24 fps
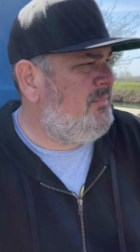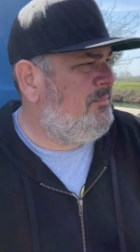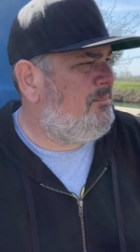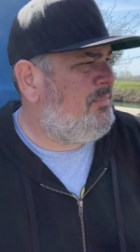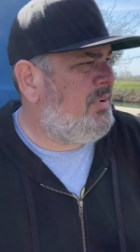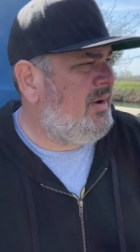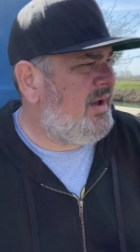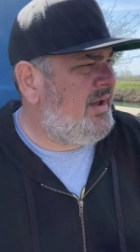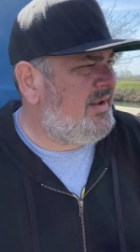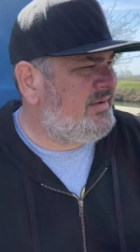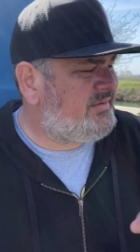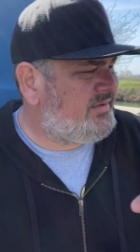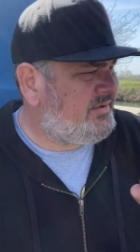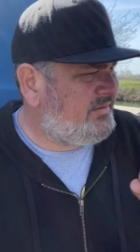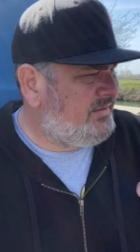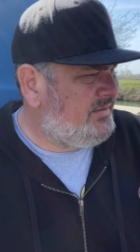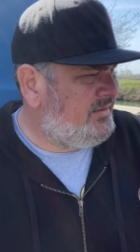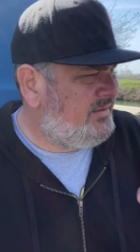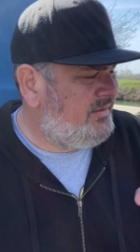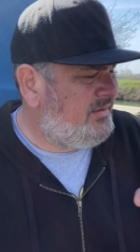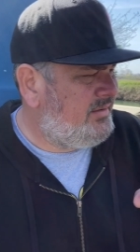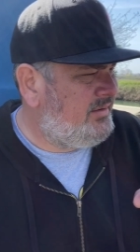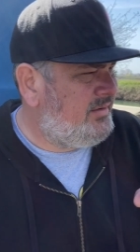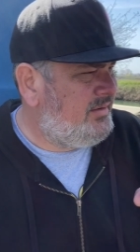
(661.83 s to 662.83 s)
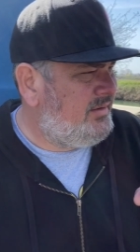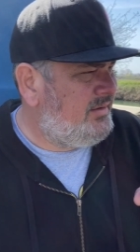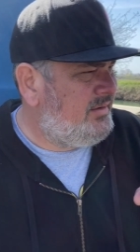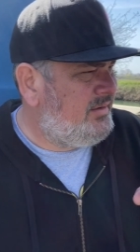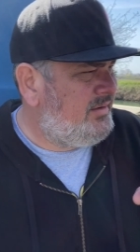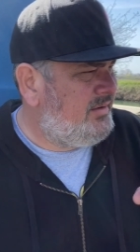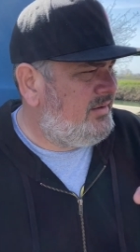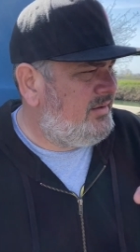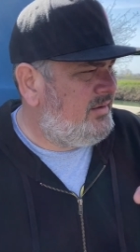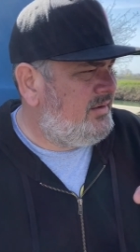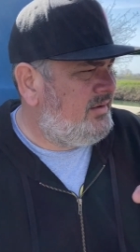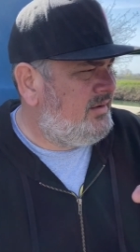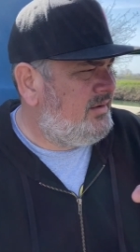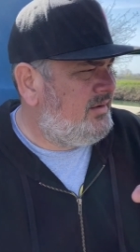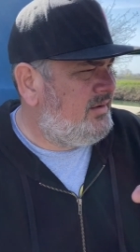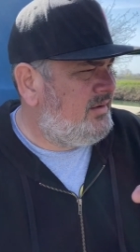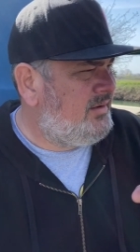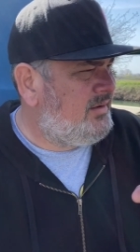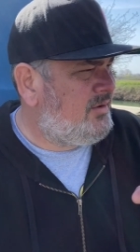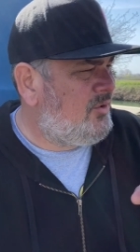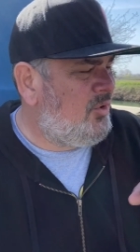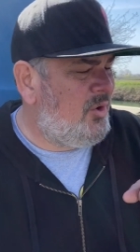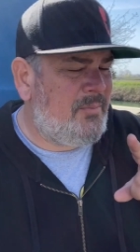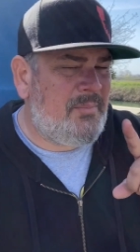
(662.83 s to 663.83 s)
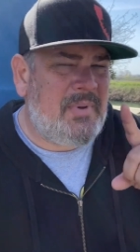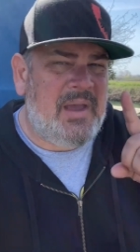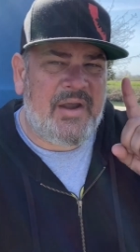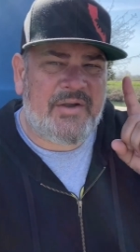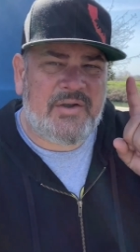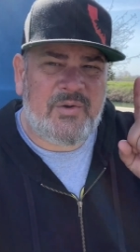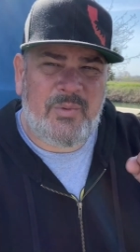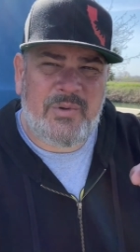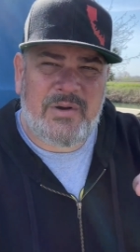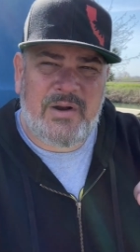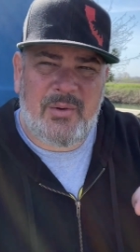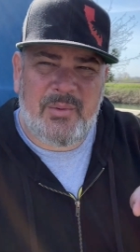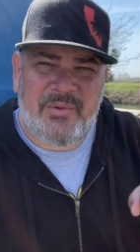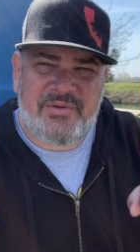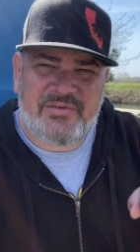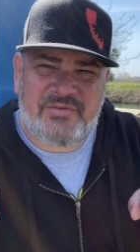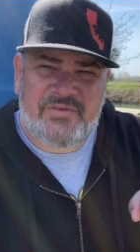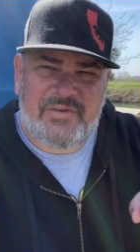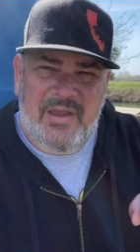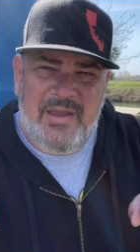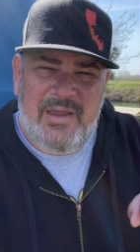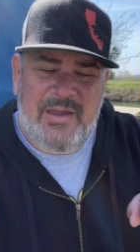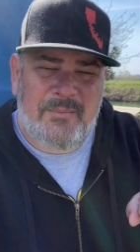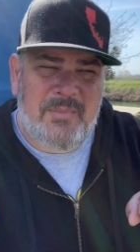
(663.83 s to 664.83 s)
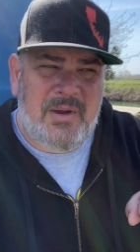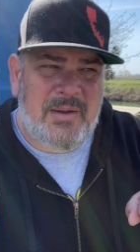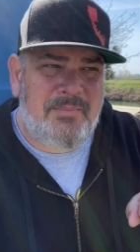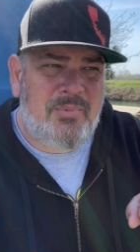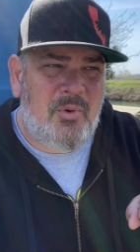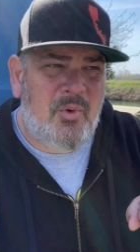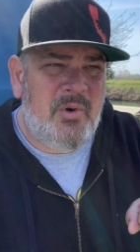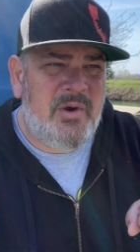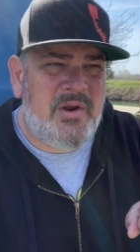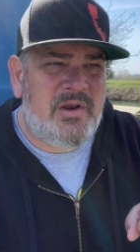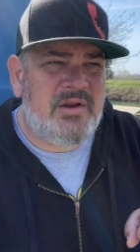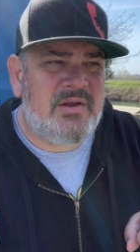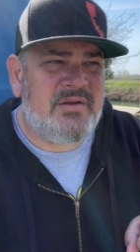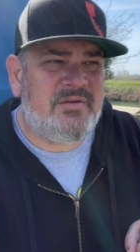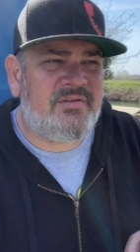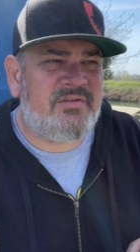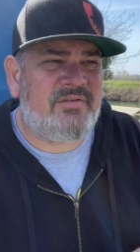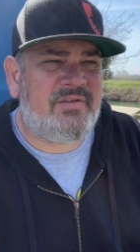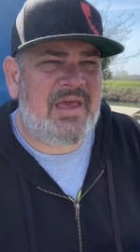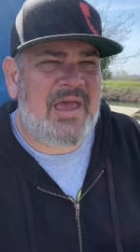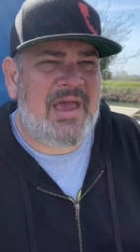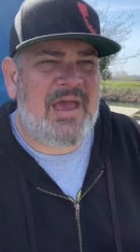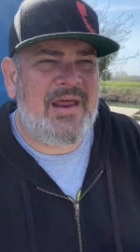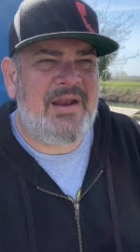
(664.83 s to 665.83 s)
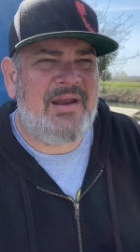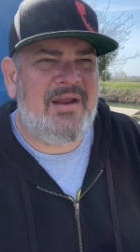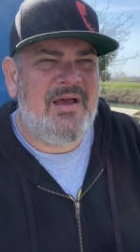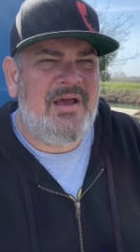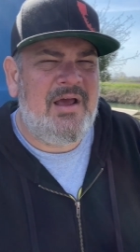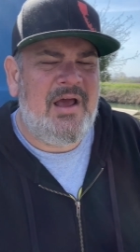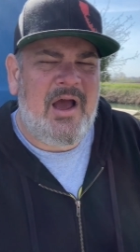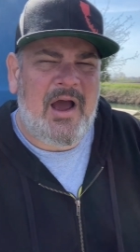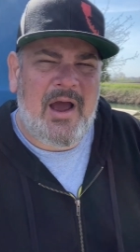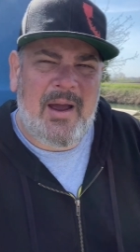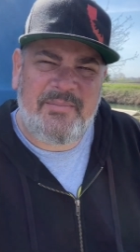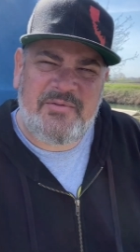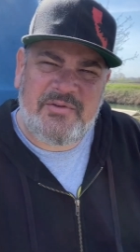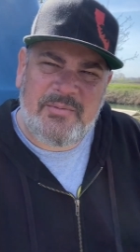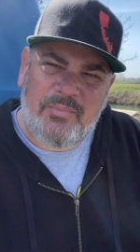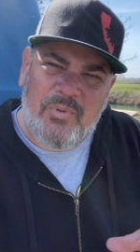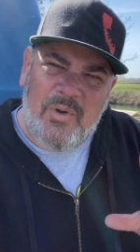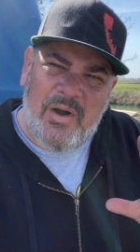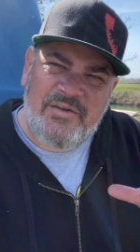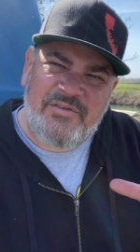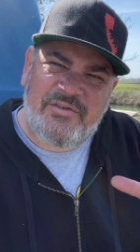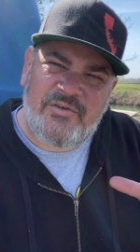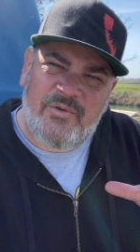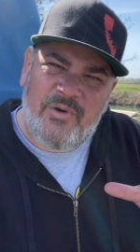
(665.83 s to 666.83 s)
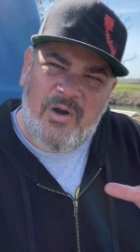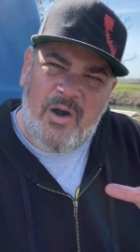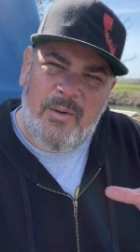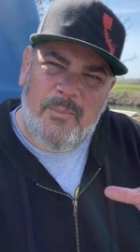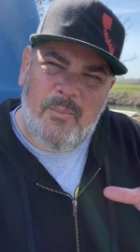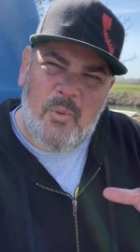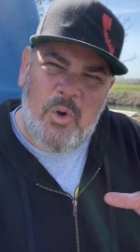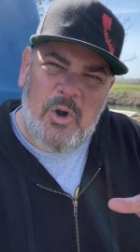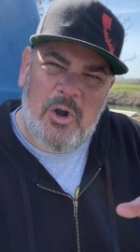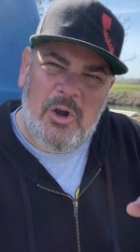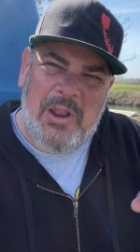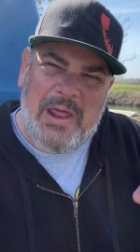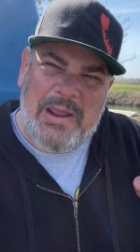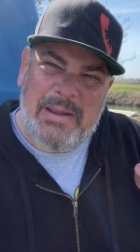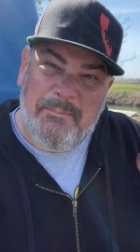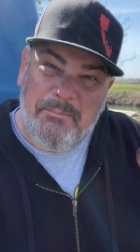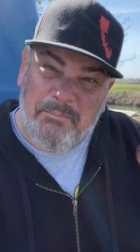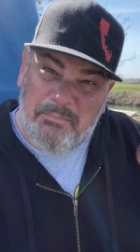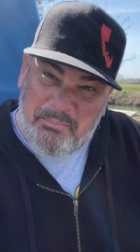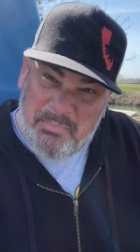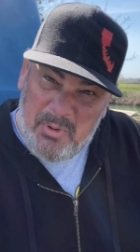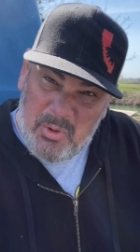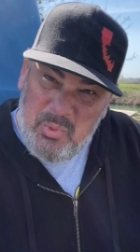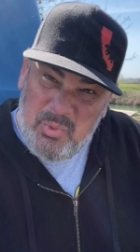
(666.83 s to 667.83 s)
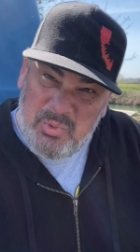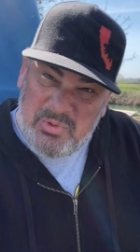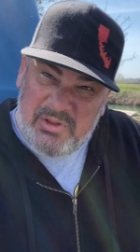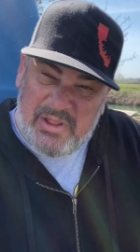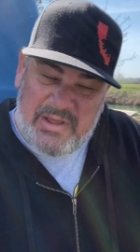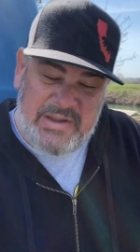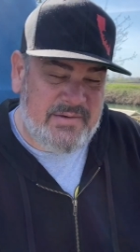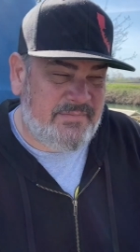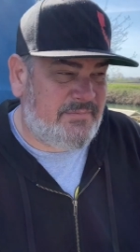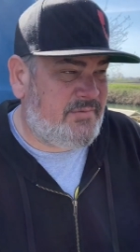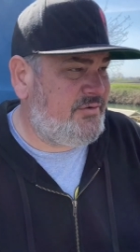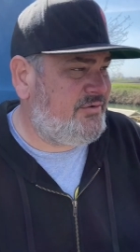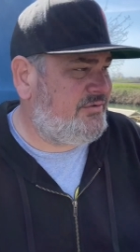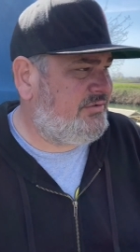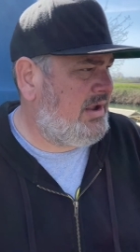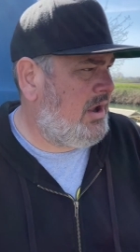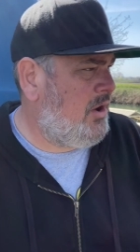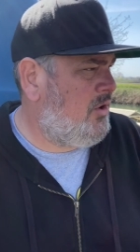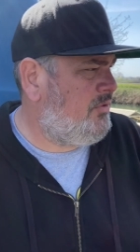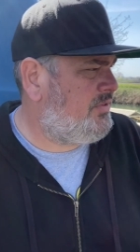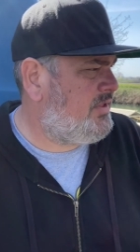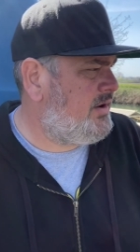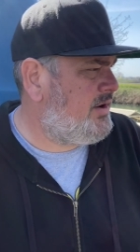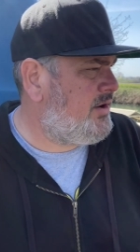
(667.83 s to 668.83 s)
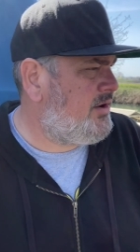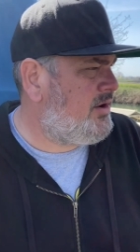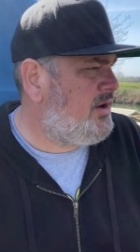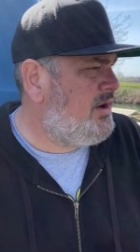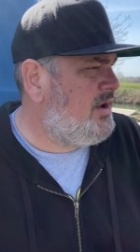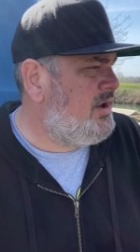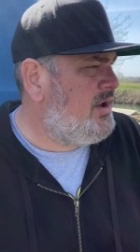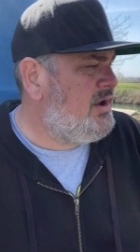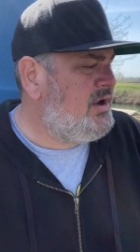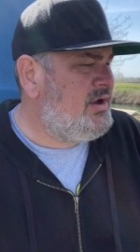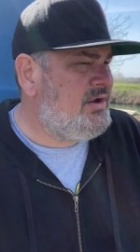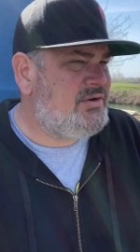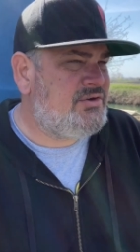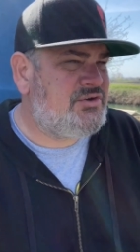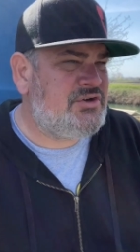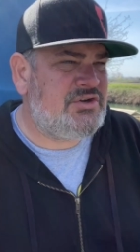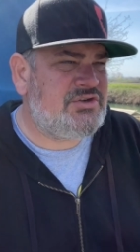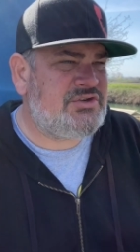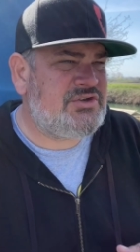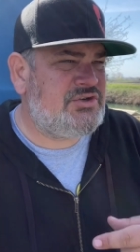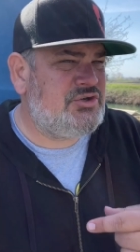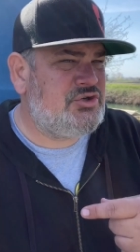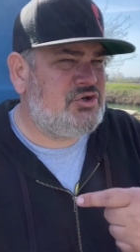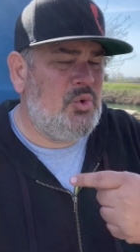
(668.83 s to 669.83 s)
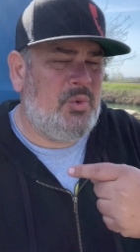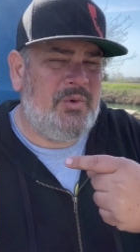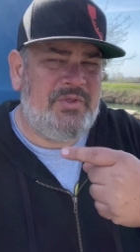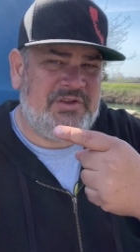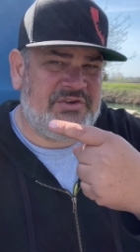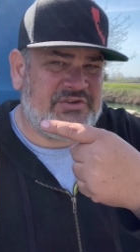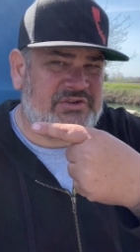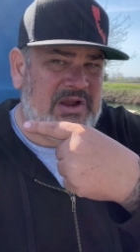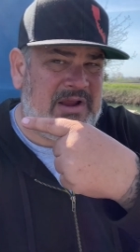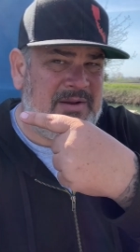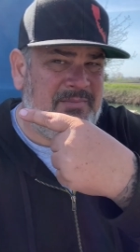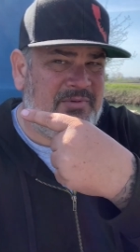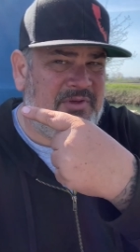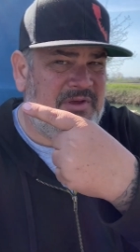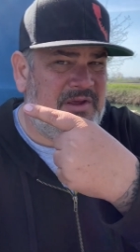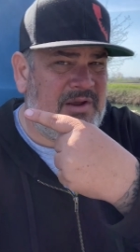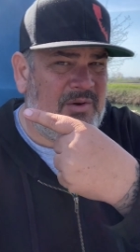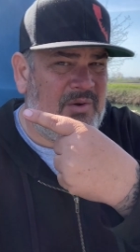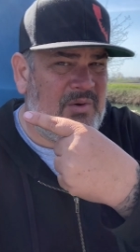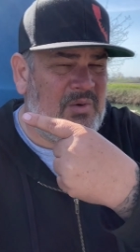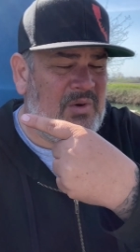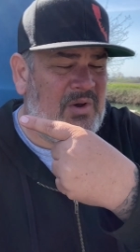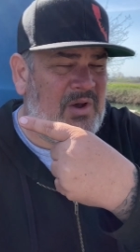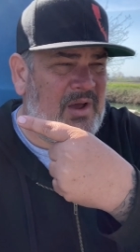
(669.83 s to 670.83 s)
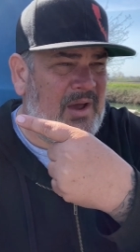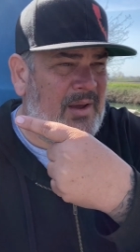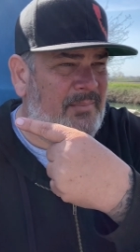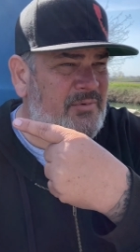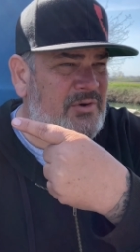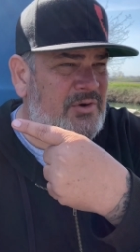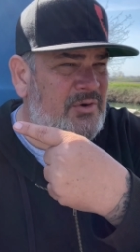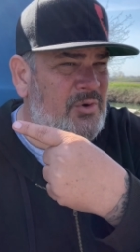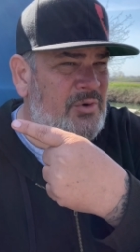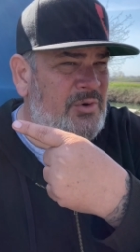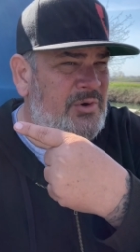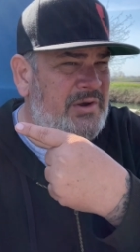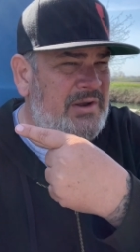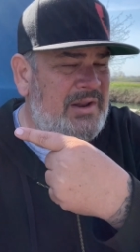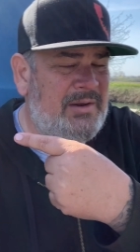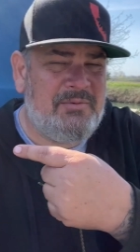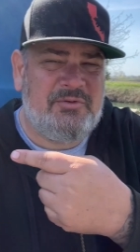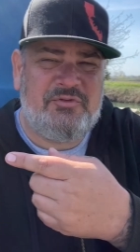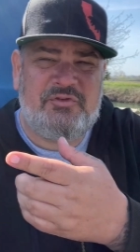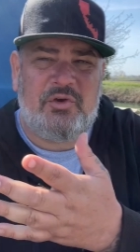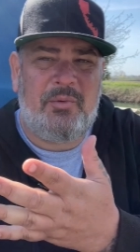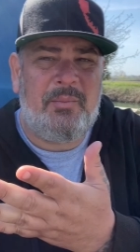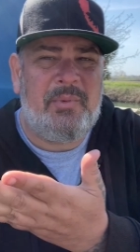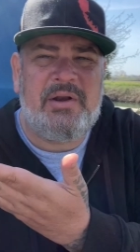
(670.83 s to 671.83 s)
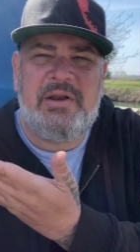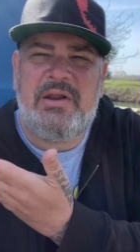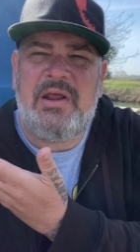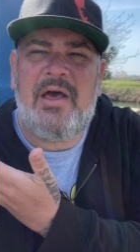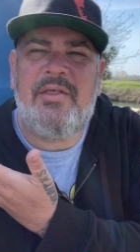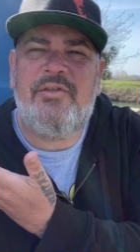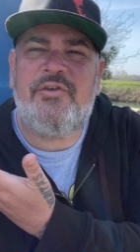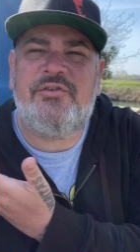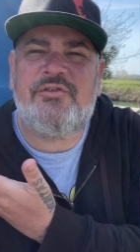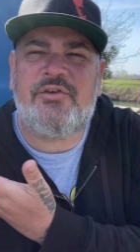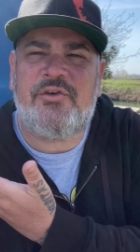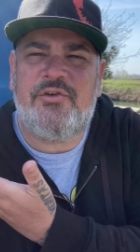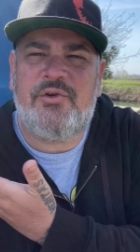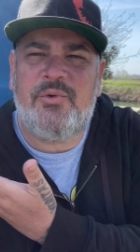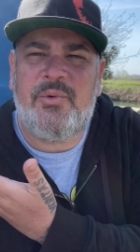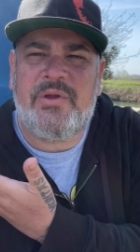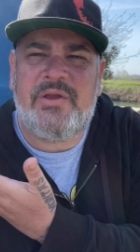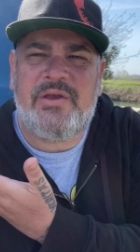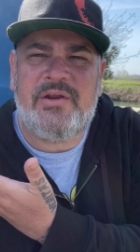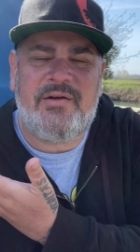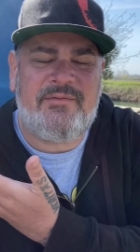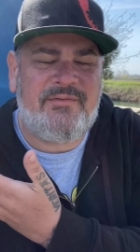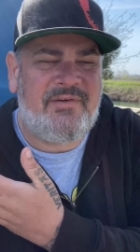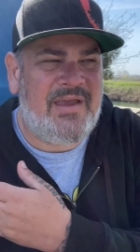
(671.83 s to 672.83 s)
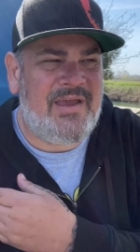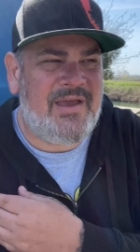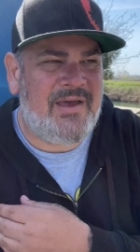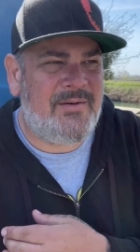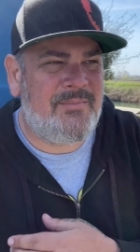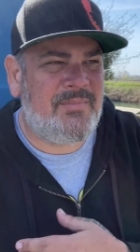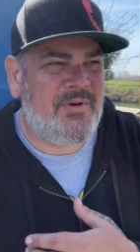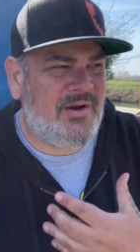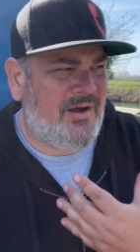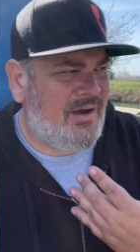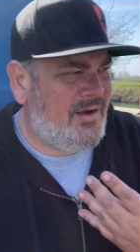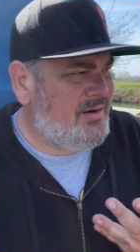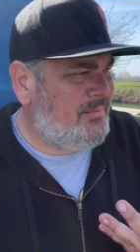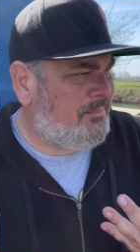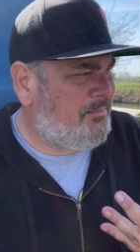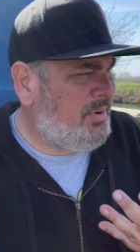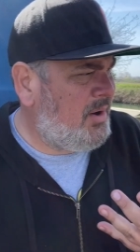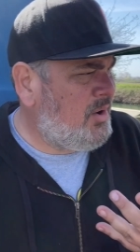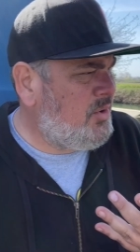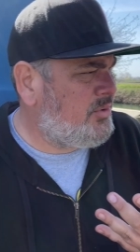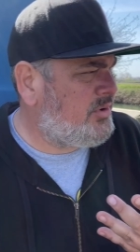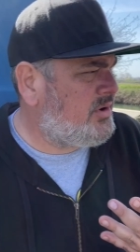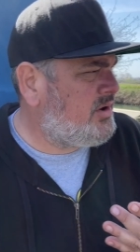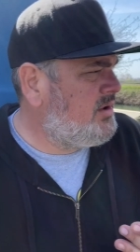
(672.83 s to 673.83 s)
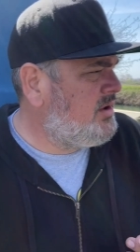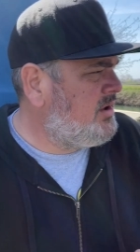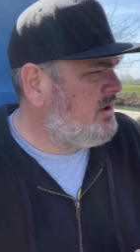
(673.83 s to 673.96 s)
But going back to what I was saying, my point is that I'm surprised there aren't more like boat lifers out there, just doing the same thing I'm doing and so many others are doing in a van, but on a boat.